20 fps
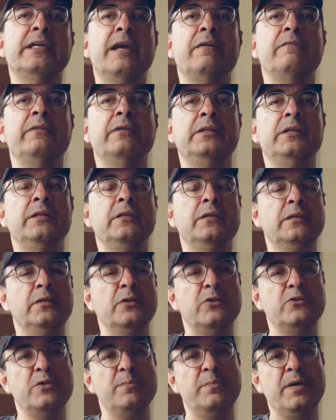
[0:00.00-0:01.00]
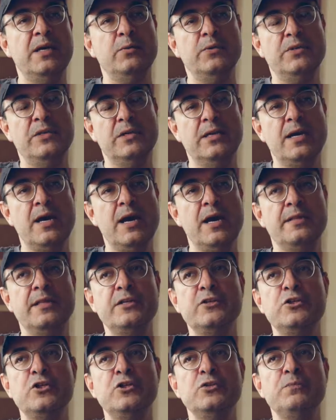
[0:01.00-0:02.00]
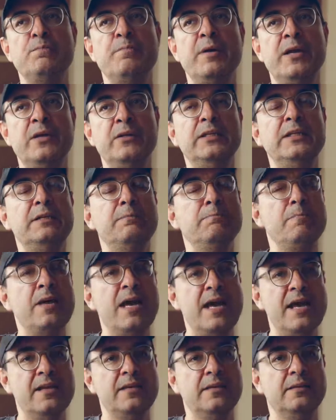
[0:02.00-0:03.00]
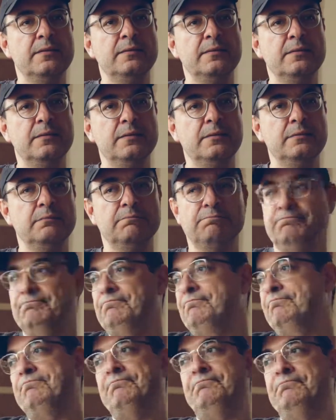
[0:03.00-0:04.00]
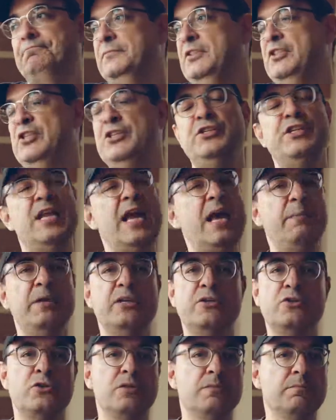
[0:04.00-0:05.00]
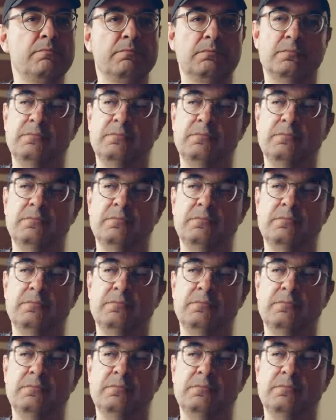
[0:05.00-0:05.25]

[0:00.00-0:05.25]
cavalierly goes to bed with a guy that she's barely met, she's damaged.